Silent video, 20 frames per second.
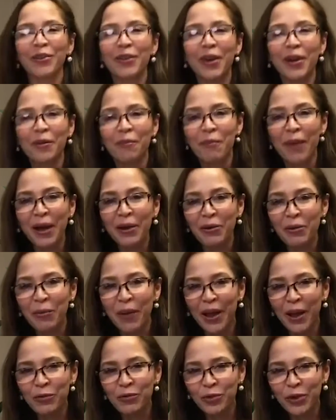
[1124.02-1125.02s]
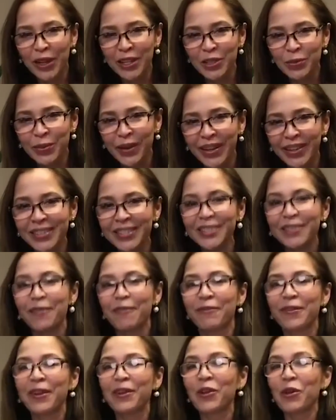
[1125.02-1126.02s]
microbiome transplants,
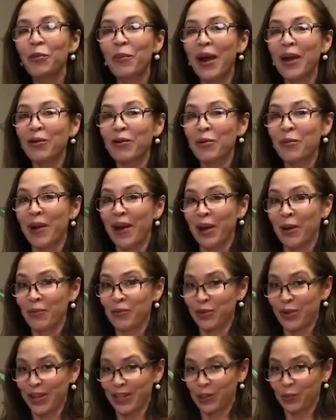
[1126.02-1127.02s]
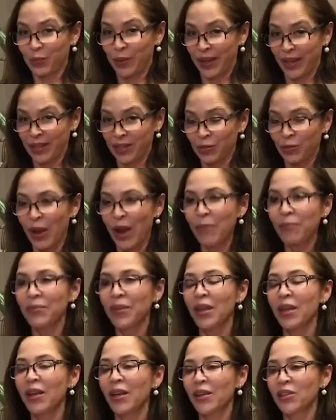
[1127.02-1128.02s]
fecal microbiome transplants, right?
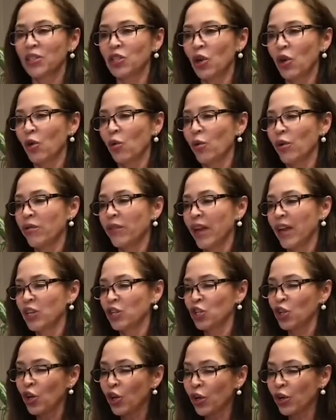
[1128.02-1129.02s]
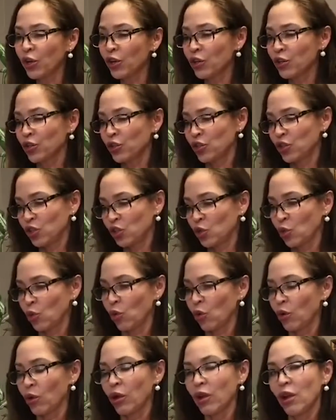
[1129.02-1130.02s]
So they took
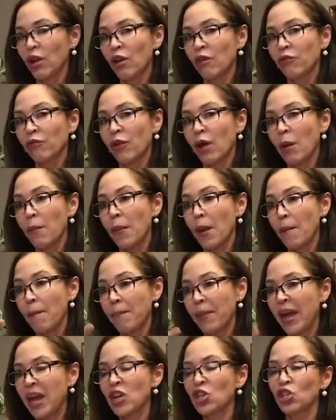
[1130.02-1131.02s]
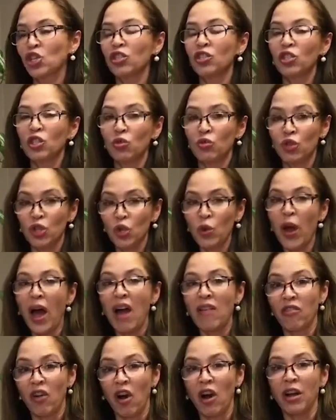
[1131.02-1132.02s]
stool from patients who do have
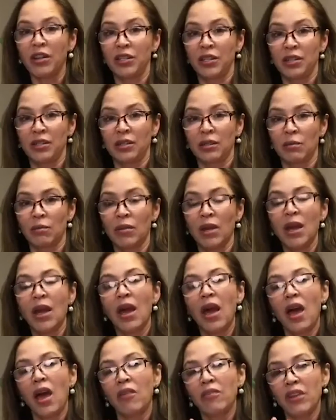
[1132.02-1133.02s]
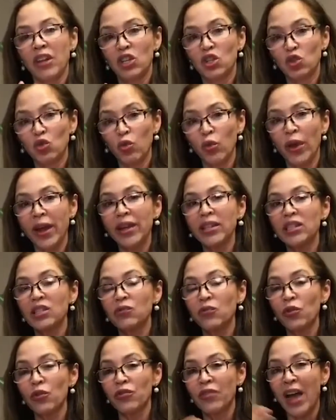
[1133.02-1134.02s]
autism, and they
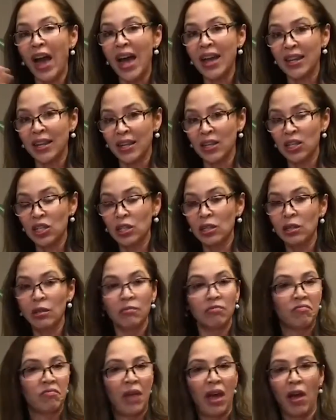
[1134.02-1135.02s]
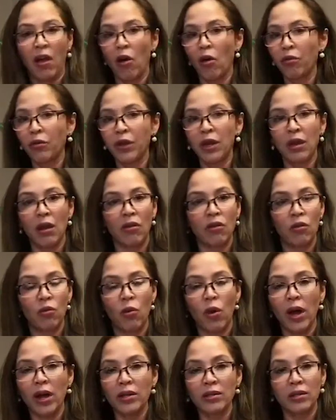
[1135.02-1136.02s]
transferred that into healthy,
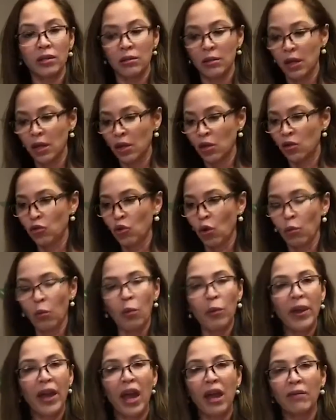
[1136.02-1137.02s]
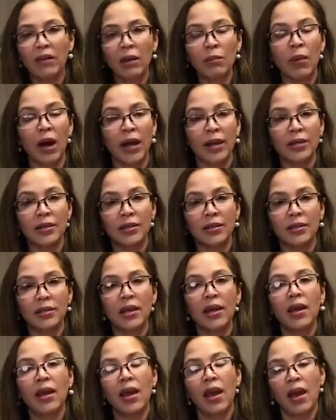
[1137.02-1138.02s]
otherwise normal behaving mice,
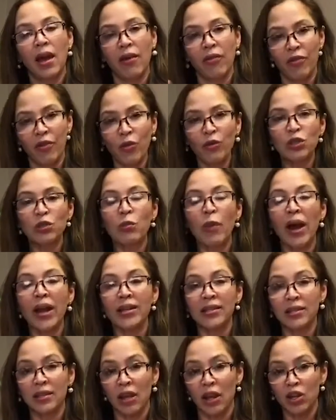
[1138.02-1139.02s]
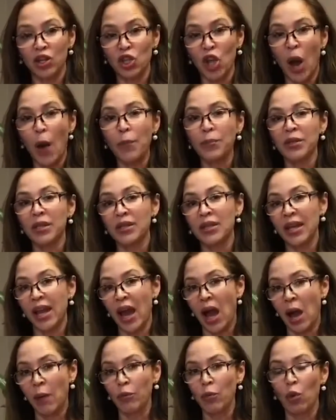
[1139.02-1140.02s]
and those mice adopted the
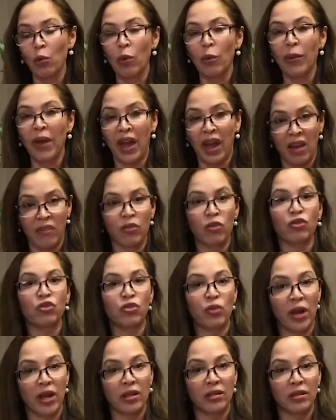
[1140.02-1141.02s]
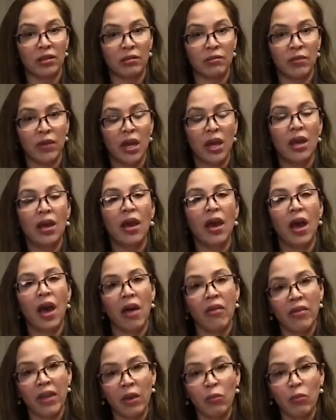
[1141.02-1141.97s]
abnormal behavior traits. And they